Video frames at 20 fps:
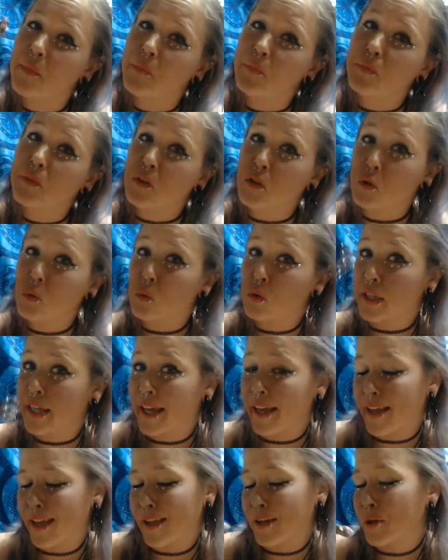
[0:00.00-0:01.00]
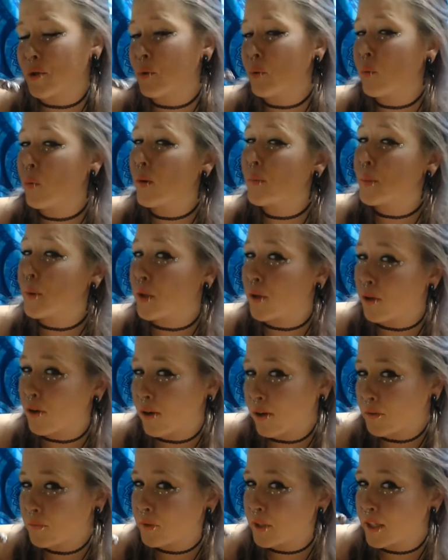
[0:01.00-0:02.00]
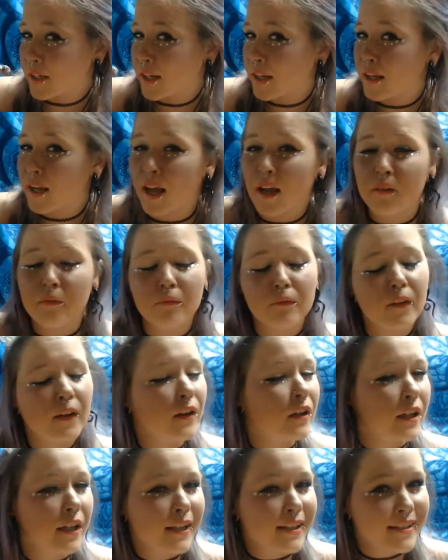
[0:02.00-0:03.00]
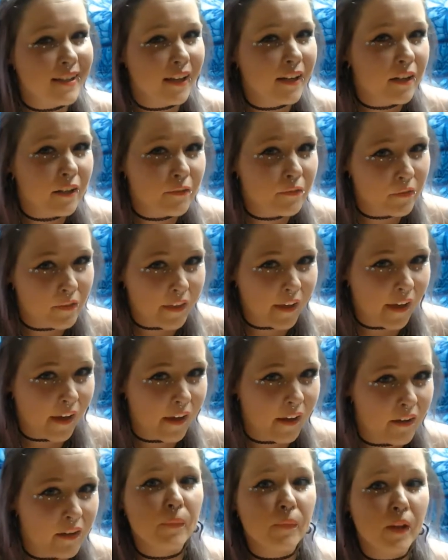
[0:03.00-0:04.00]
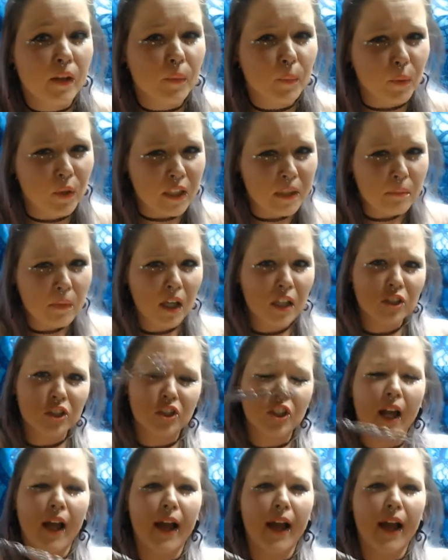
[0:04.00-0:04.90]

you will get a new pick a card reading. I'm very excited for that. Pretty much, I